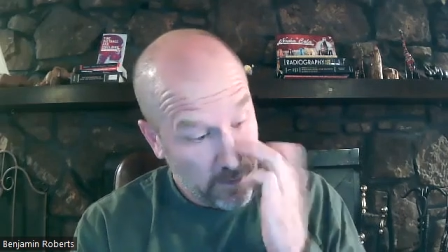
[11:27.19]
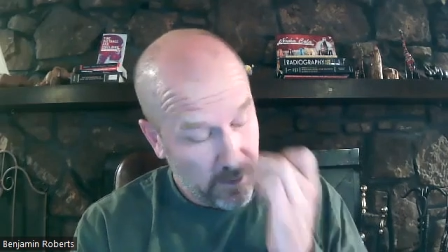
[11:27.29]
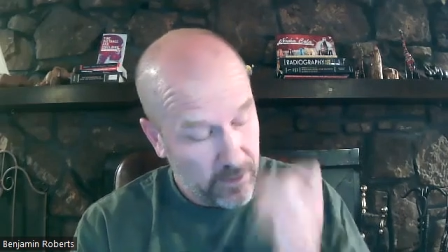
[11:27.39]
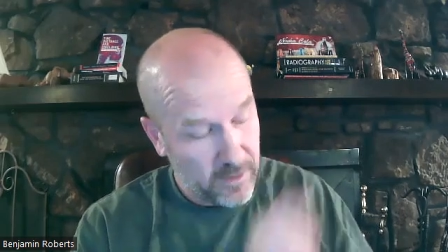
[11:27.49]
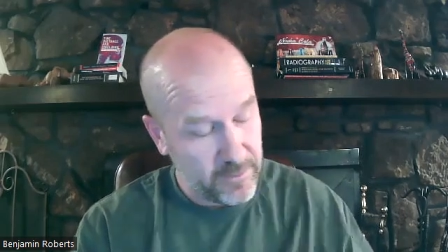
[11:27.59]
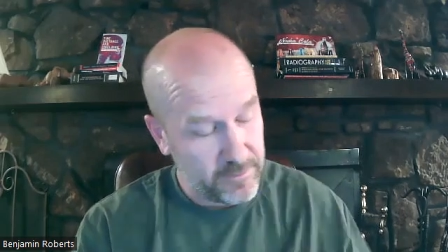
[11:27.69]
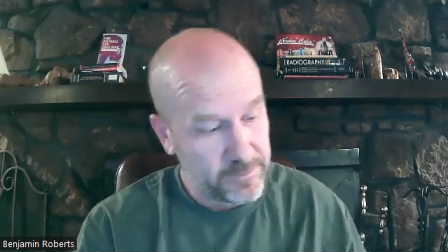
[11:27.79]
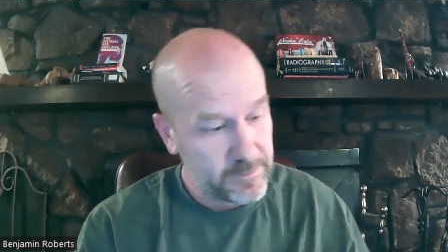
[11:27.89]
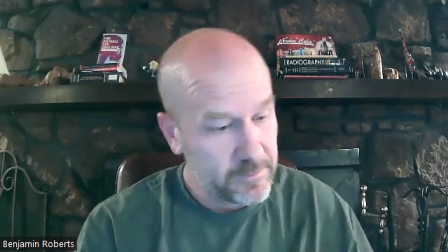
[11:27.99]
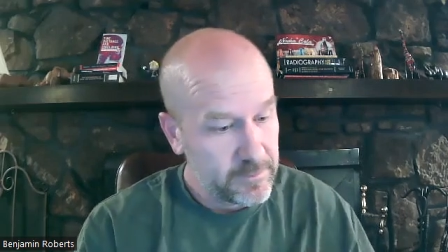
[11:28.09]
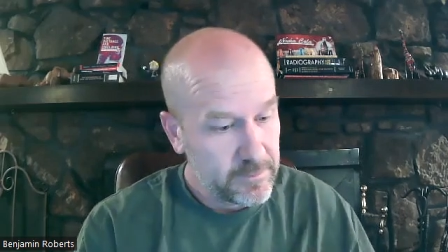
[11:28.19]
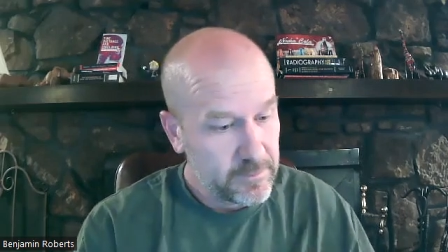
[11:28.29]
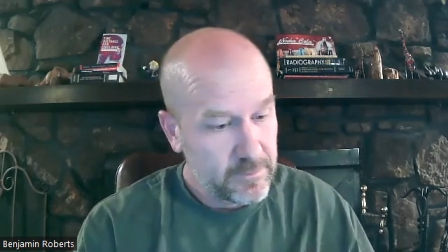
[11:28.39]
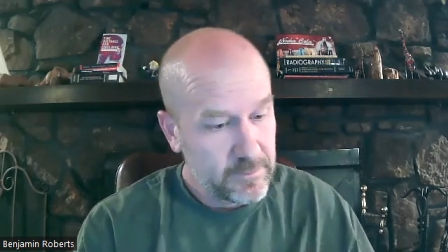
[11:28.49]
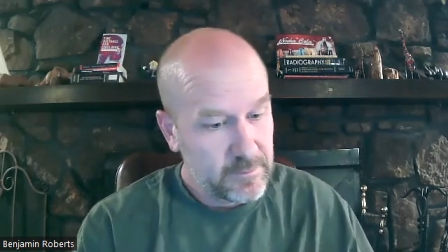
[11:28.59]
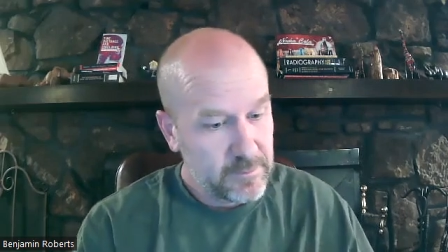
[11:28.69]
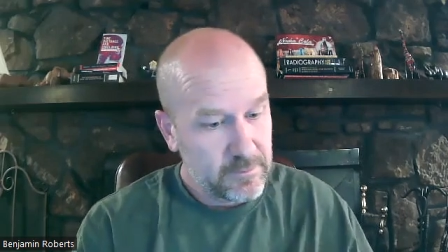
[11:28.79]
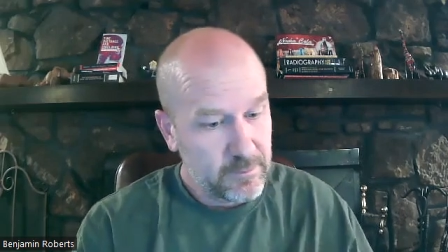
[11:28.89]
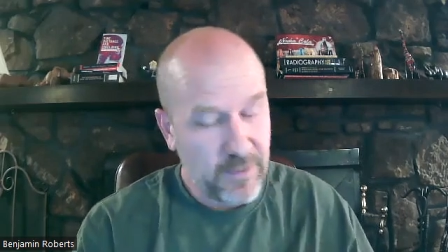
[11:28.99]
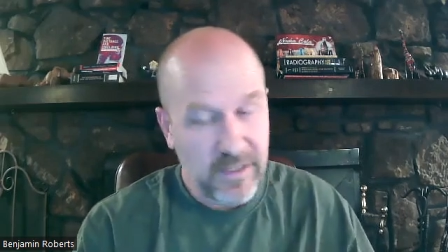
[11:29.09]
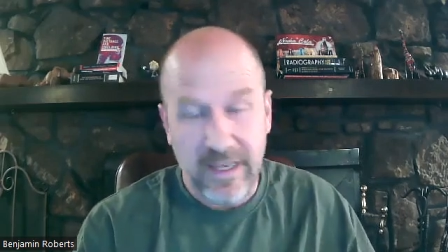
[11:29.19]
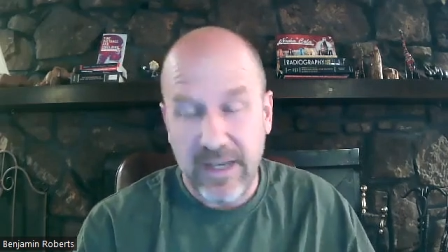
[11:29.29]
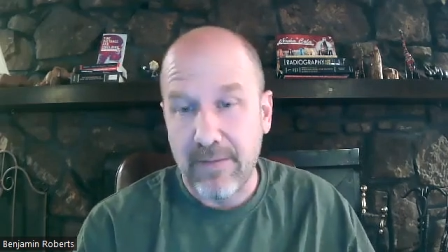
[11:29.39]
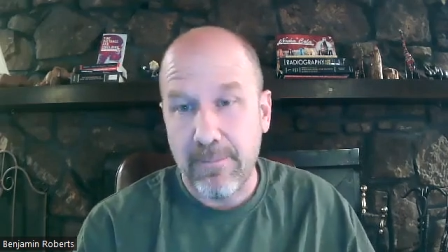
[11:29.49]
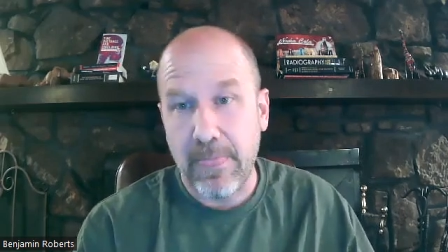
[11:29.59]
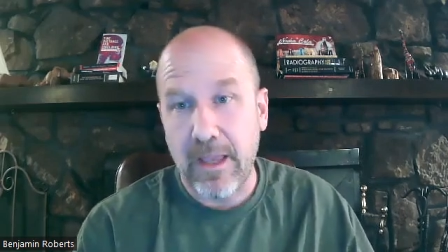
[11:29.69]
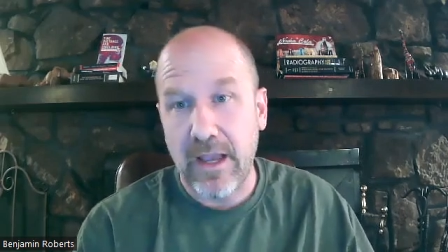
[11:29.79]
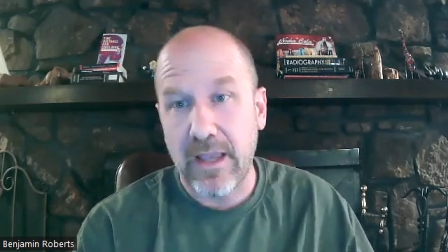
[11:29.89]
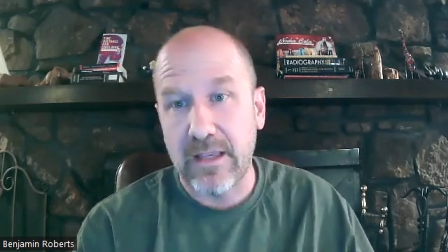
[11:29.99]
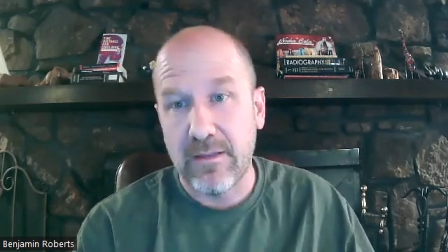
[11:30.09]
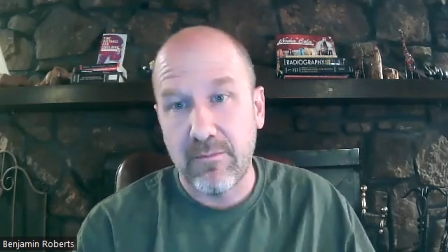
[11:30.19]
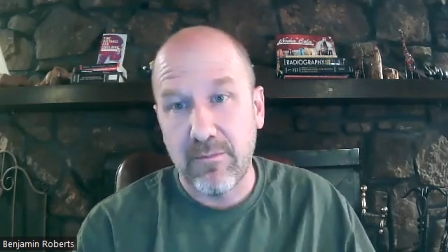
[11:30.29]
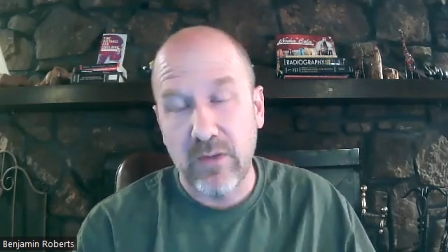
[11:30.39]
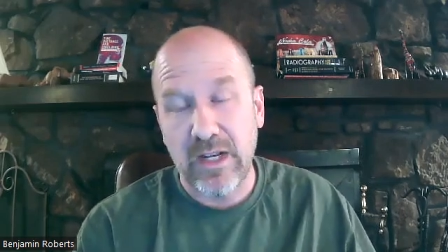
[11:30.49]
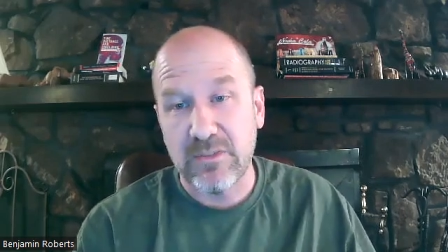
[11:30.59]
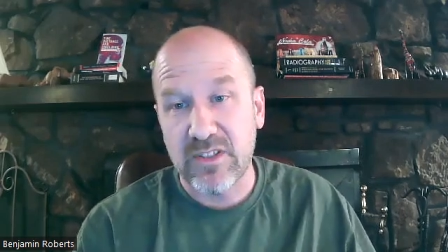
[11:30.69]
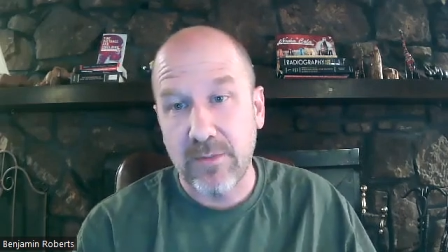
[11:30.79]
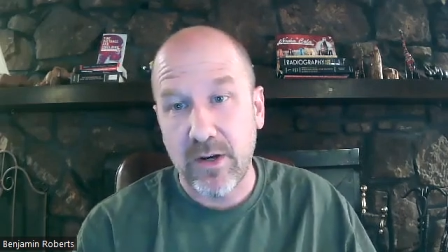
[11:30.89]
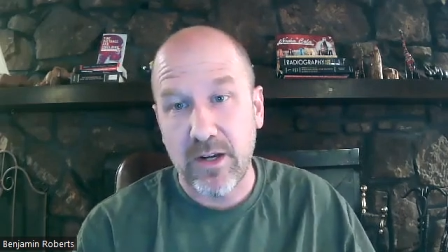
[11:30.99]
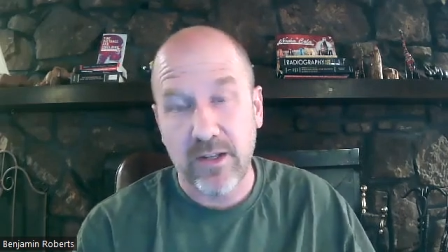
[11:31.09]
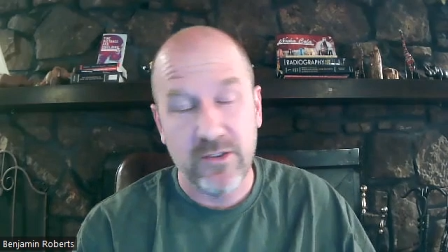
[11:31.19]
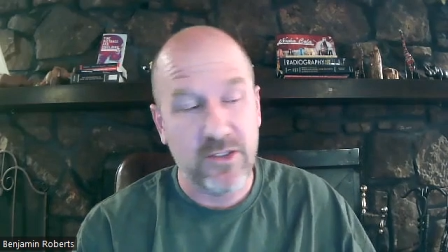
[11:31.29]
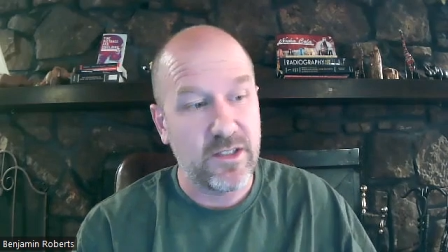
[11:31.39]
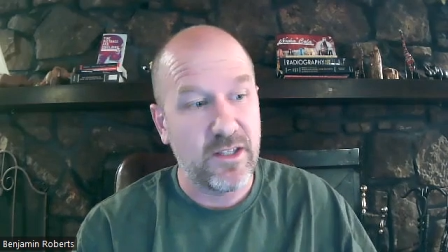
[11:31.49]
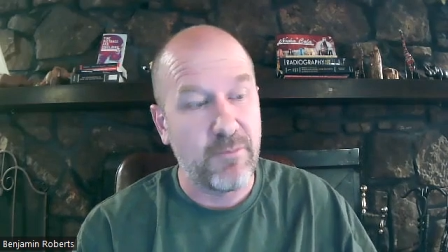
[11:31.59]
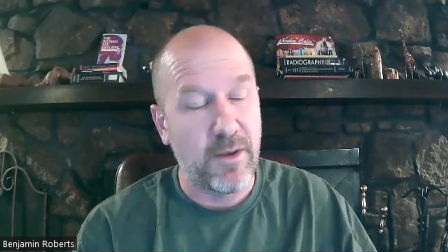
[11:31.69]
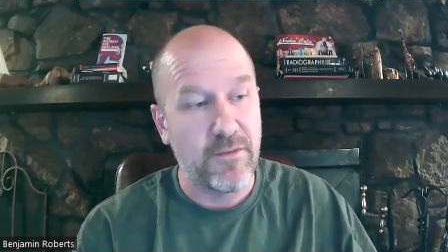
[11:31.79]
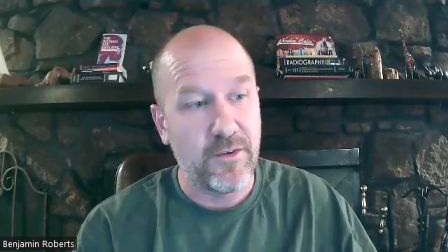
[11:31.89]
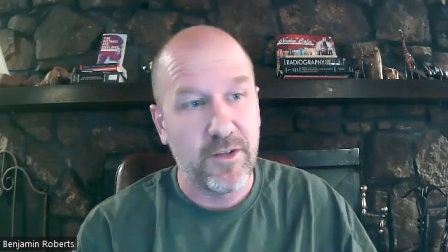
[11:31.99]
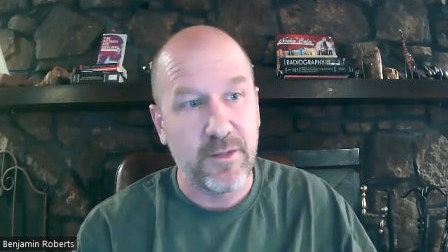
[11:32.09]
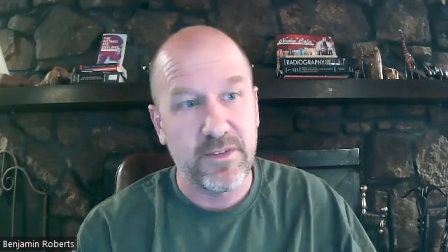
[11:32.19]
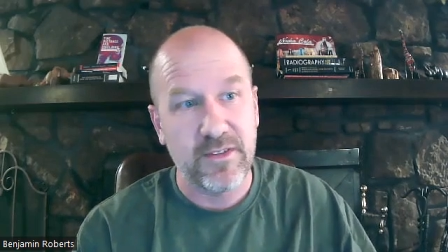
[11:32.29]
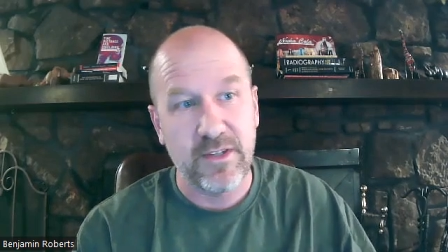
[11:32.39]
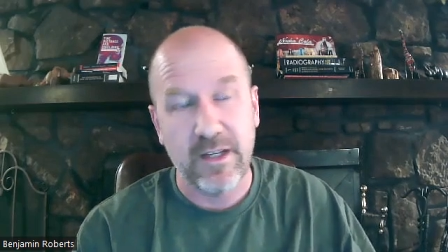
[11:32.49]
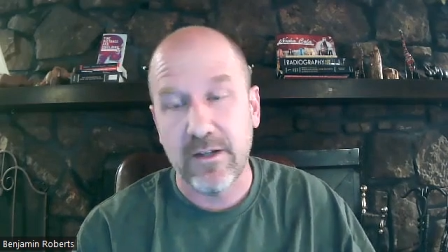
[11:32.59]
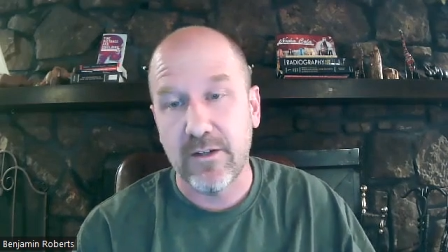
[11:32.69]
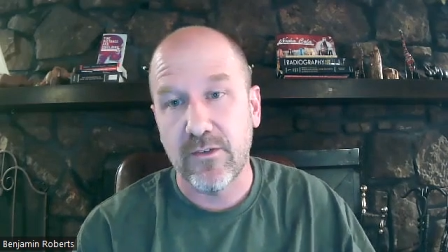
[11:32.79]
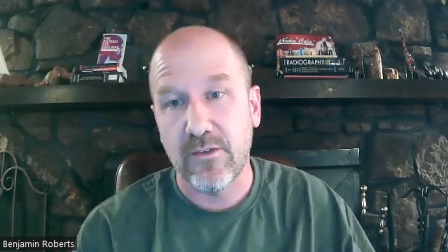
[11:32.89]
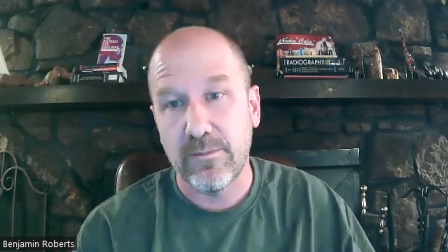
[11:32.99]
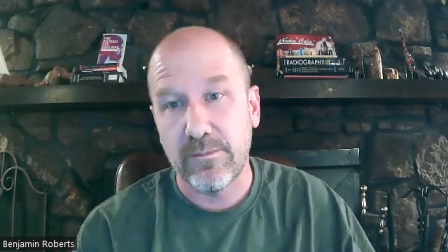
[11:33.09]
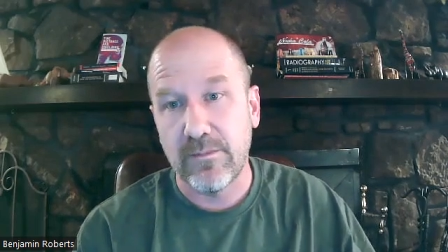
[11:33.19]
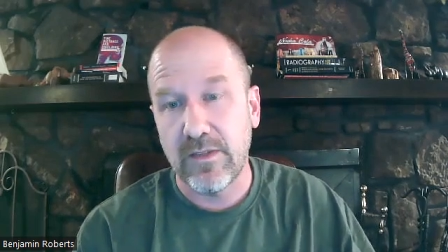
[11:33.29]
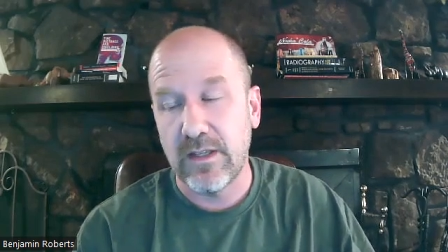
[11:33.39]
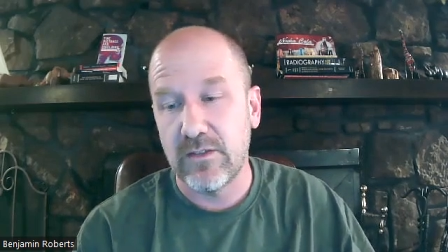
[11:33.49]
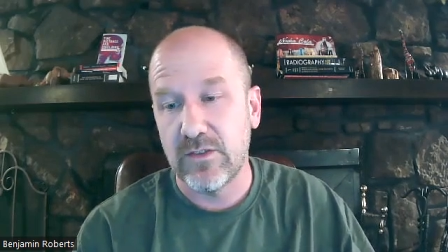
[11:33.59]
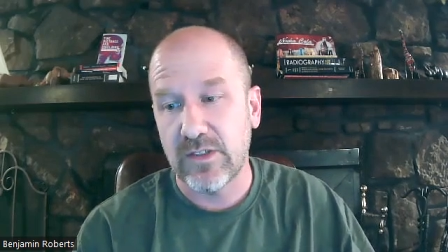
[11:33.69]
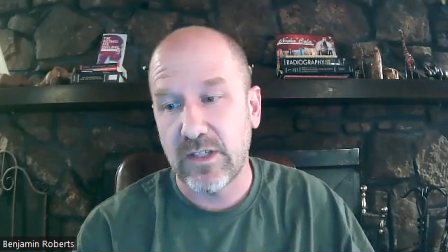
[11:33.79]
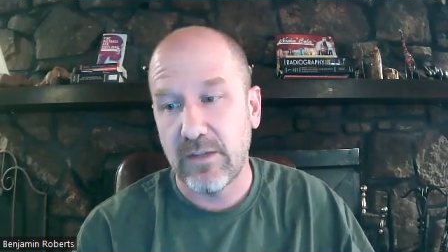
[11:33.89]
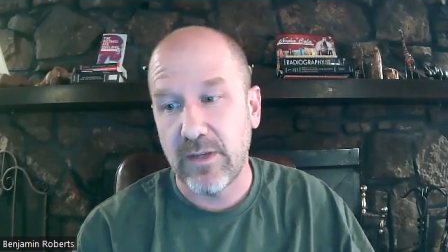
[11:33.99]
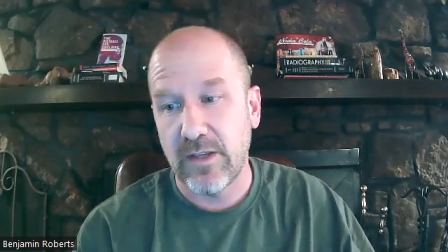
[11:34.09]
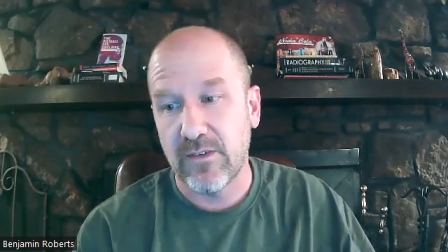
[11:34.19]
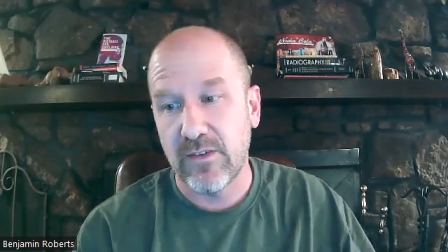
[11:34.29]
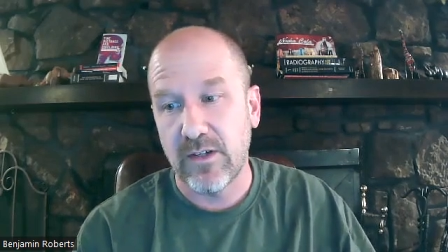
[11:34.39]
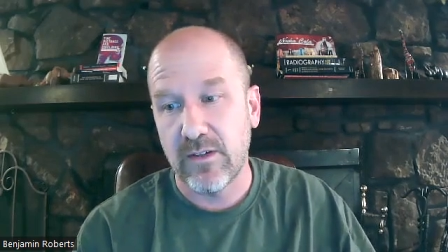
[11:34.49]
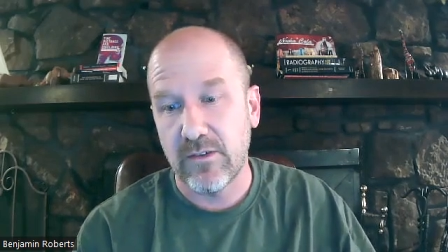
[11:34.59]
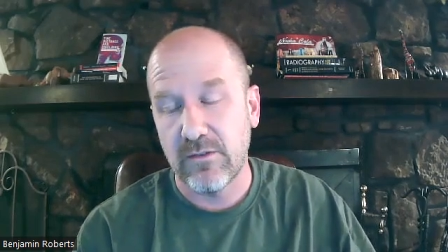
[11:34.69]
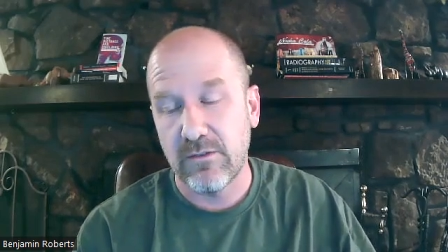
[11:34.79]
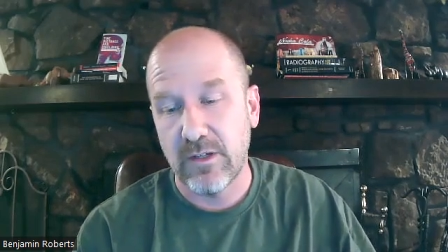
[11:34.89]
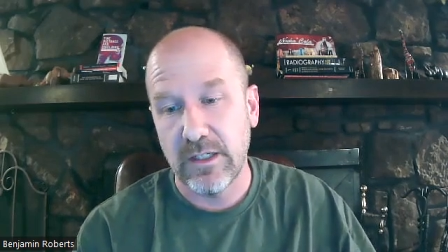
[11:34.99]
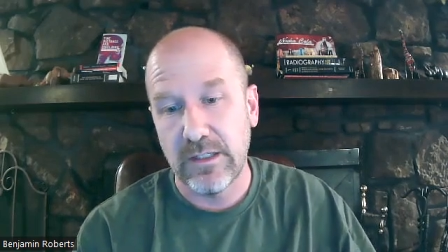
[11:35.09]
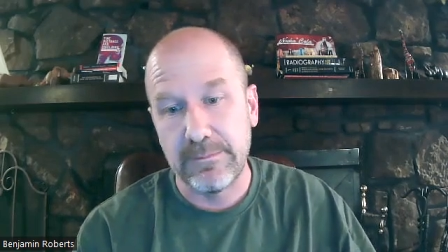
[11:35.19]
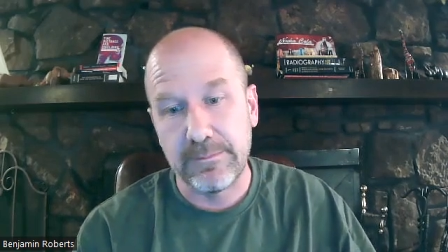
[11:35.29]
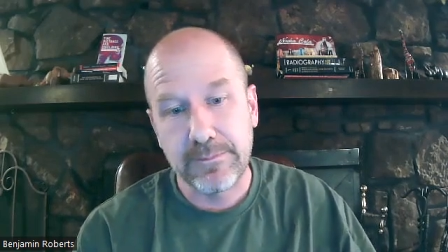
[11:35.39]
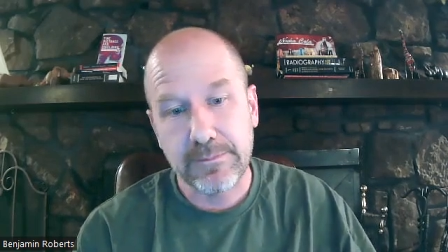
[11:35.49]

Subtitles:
Um, but yeah, I when I'm smart, I'll just leave my phone upstairs and just come downstairs and write.